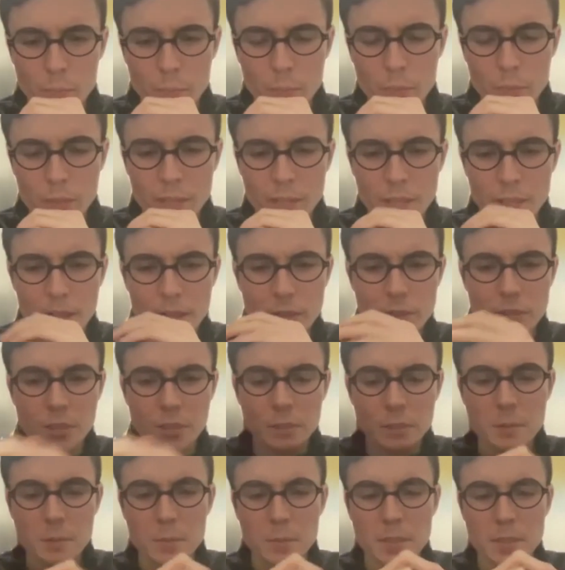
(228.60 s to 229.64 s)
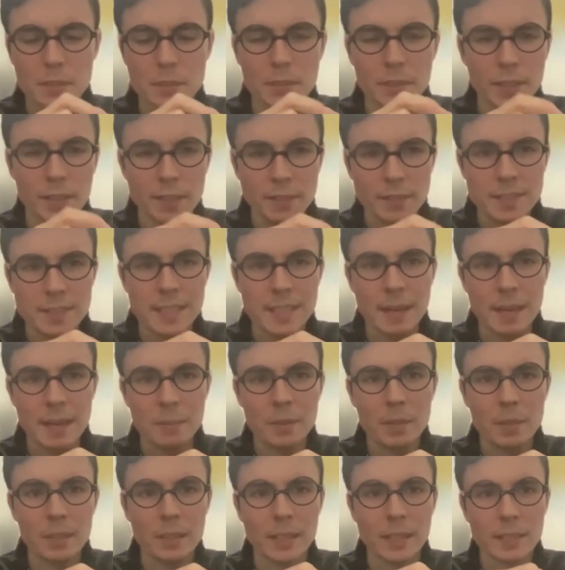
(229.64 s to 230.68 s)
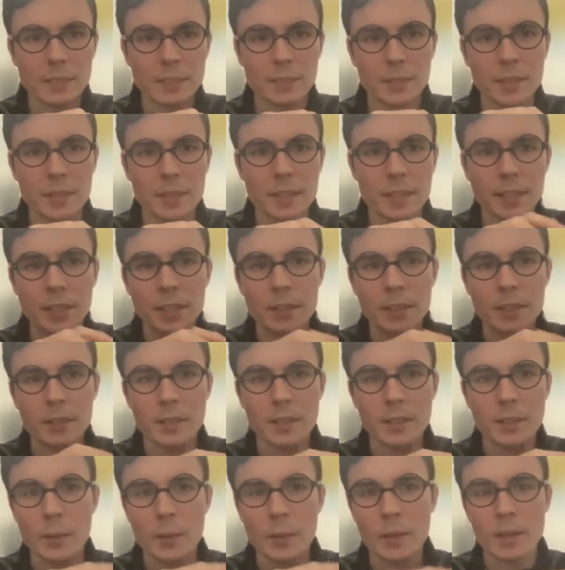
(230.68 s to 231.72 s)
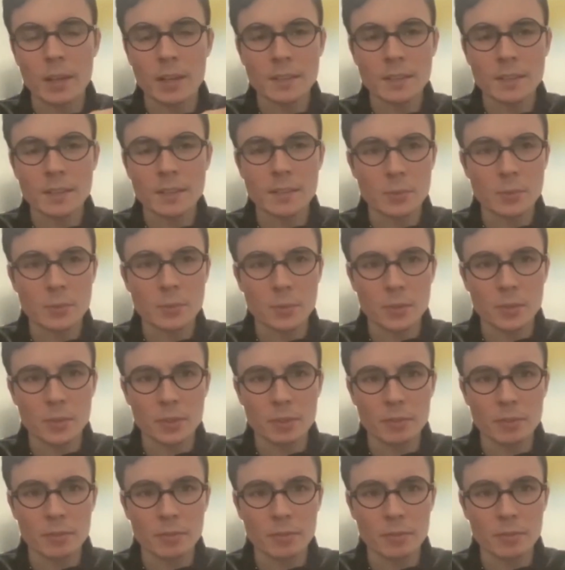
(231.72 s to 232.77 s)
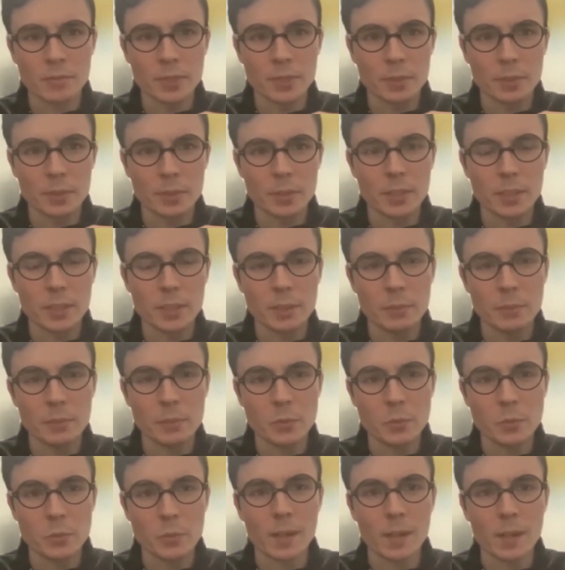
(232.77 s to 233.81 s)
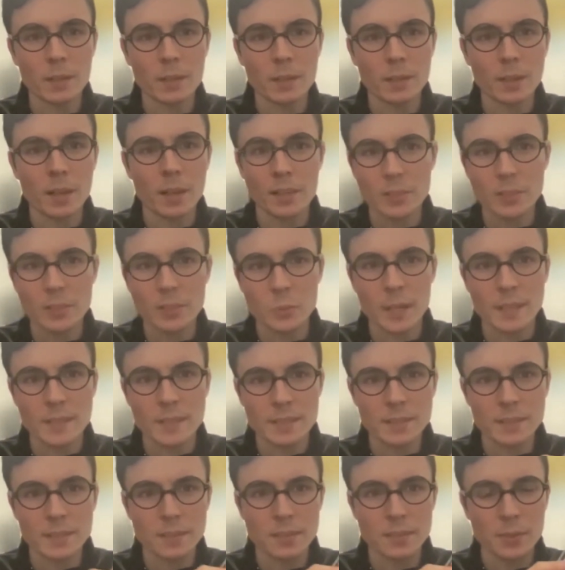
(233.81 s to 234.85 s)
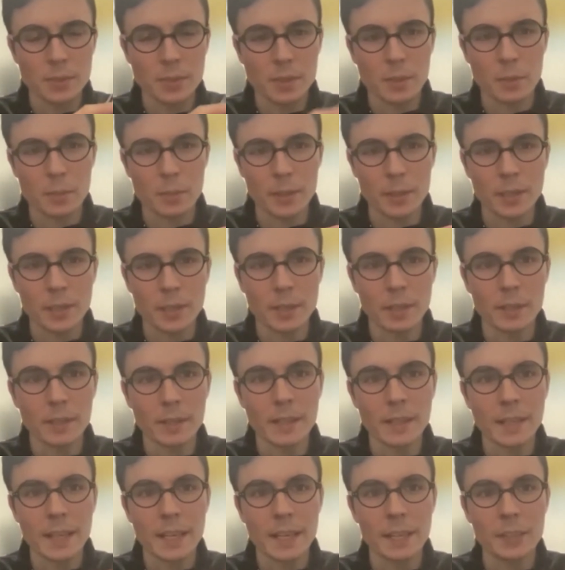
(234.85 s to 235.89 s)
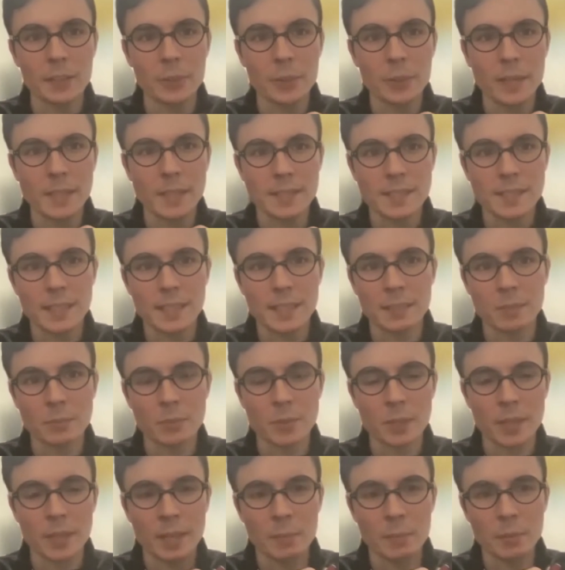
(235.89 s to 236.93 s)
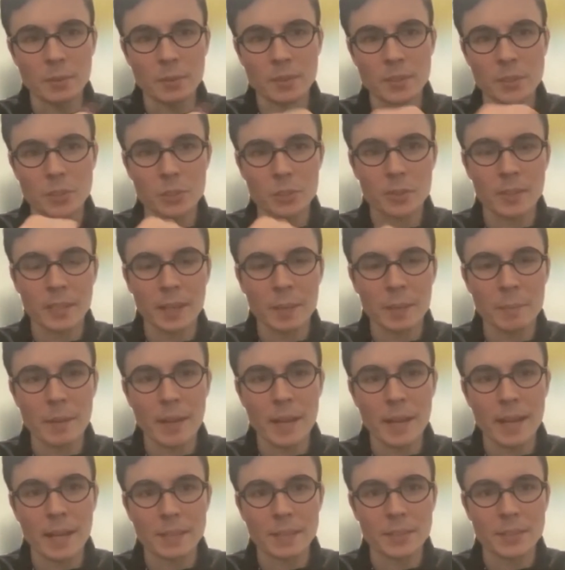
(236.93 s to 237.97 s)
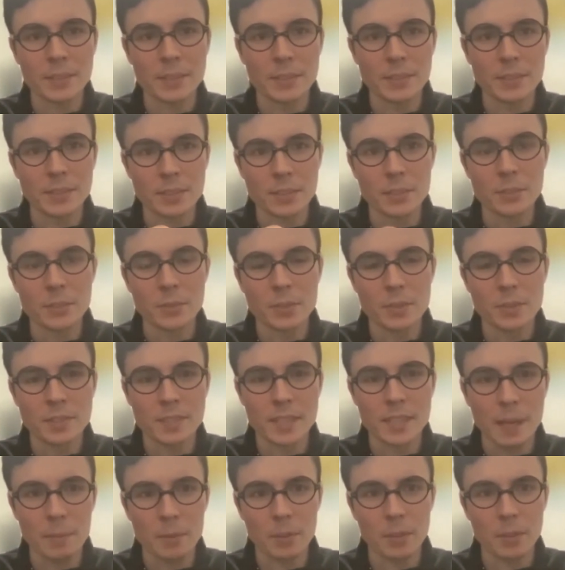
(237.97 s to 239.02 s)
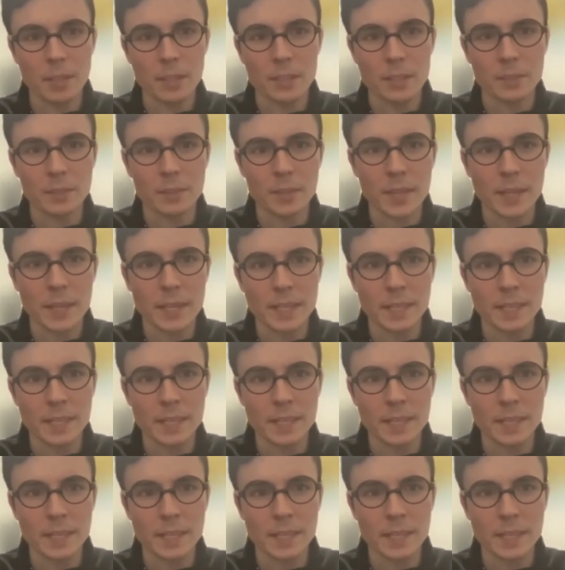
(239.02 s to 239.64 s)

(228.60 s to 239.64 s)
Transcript: In terms specifically of Stamp Collector, that he already went on to sort of, he was well on his way to a career, and you guys kind of were able to string him back to do the Stamp Collector, right?